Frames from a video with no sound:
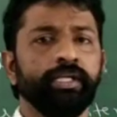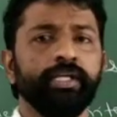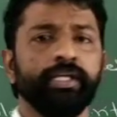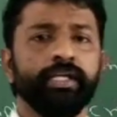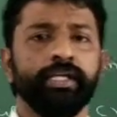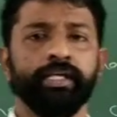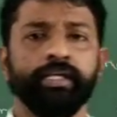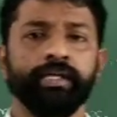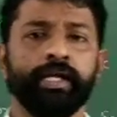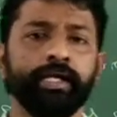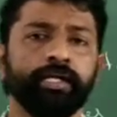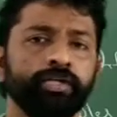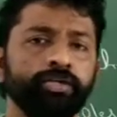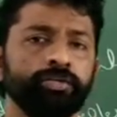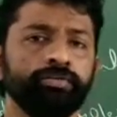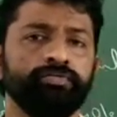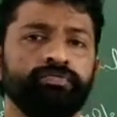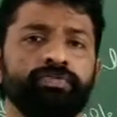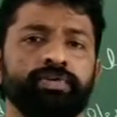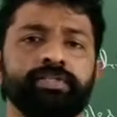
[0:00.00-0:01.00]
in
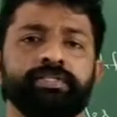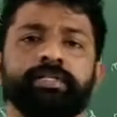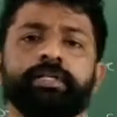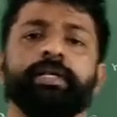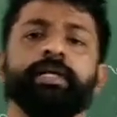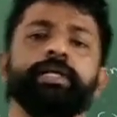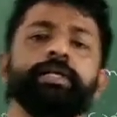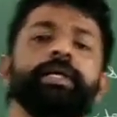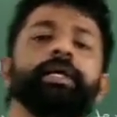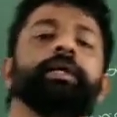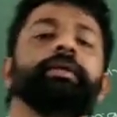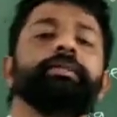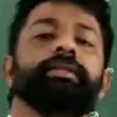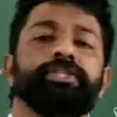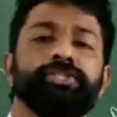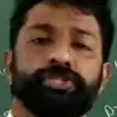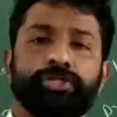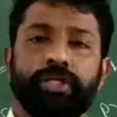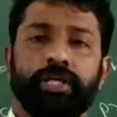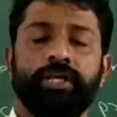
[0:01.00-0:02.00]
order to facilitate
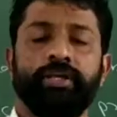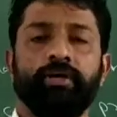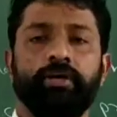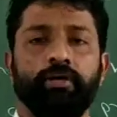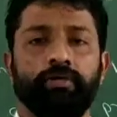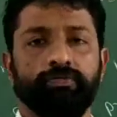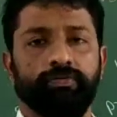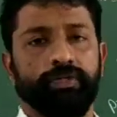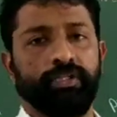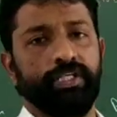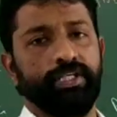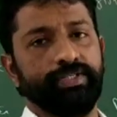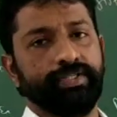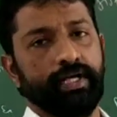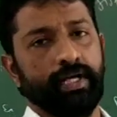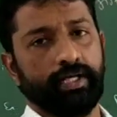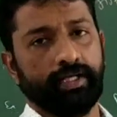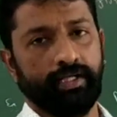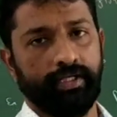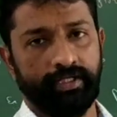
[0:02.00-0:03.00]
the study of these
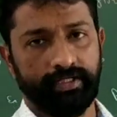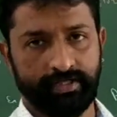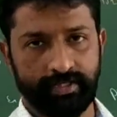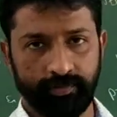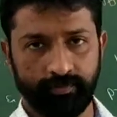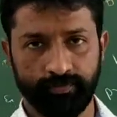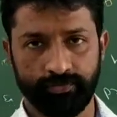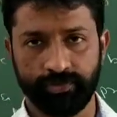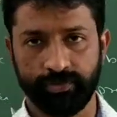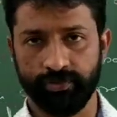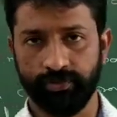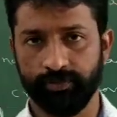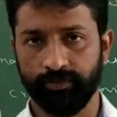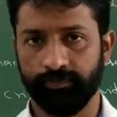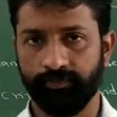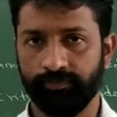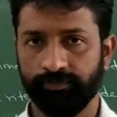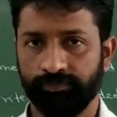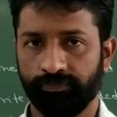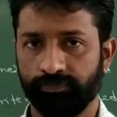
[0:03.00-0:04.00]
organisms,
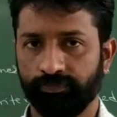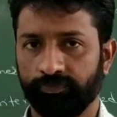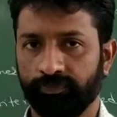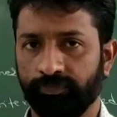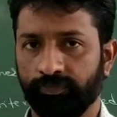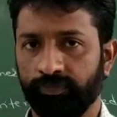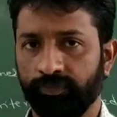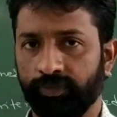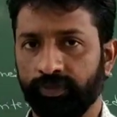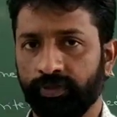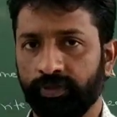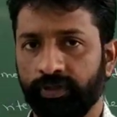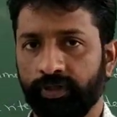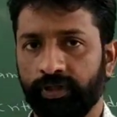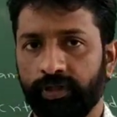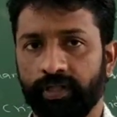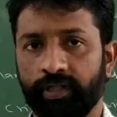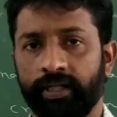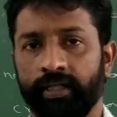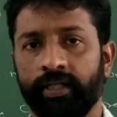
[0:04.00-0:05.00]

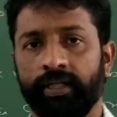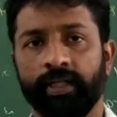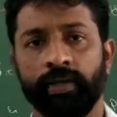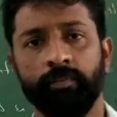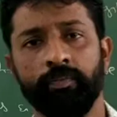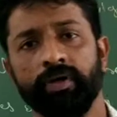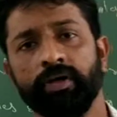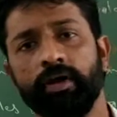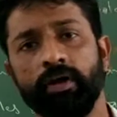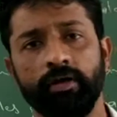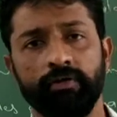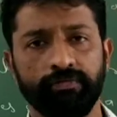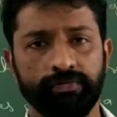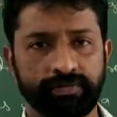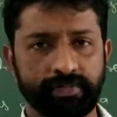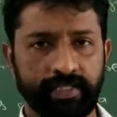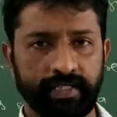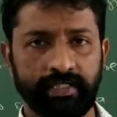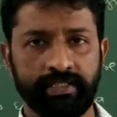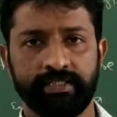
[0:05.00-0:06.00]
number
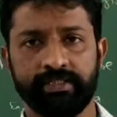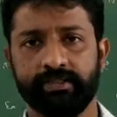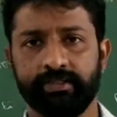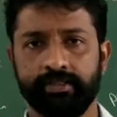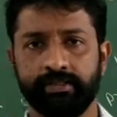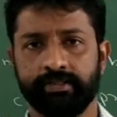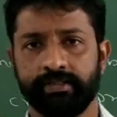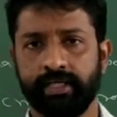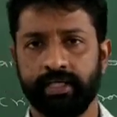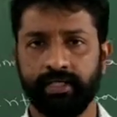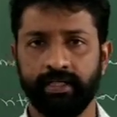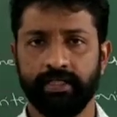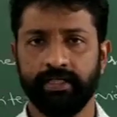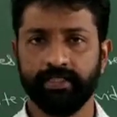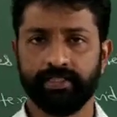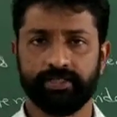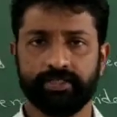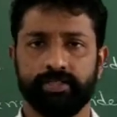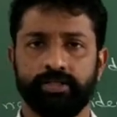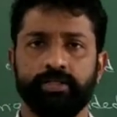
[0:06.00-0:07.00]
of
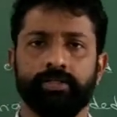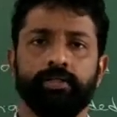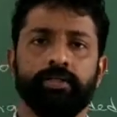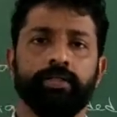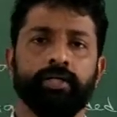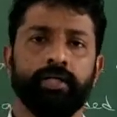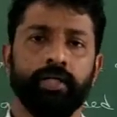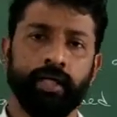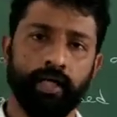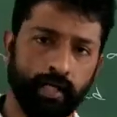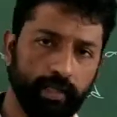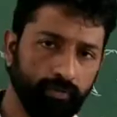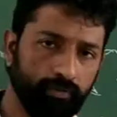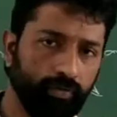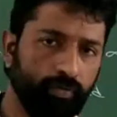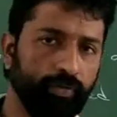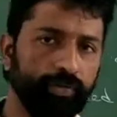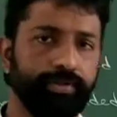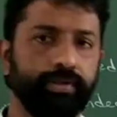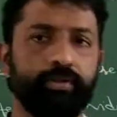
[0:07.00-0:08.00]
scientists all
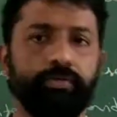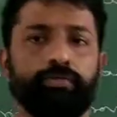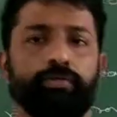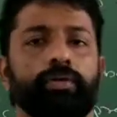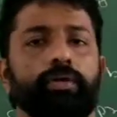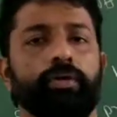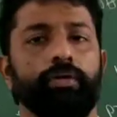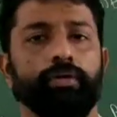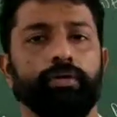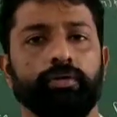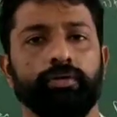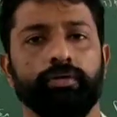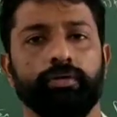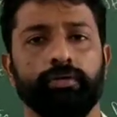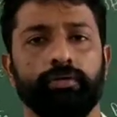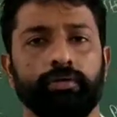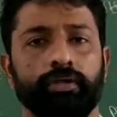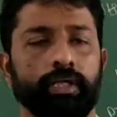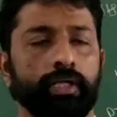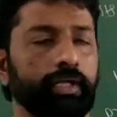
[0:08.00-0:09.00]
over the world,
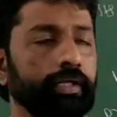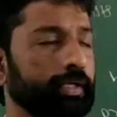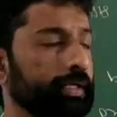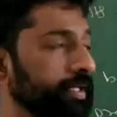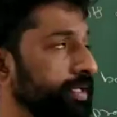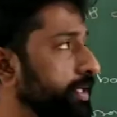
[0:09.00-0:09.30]
okay,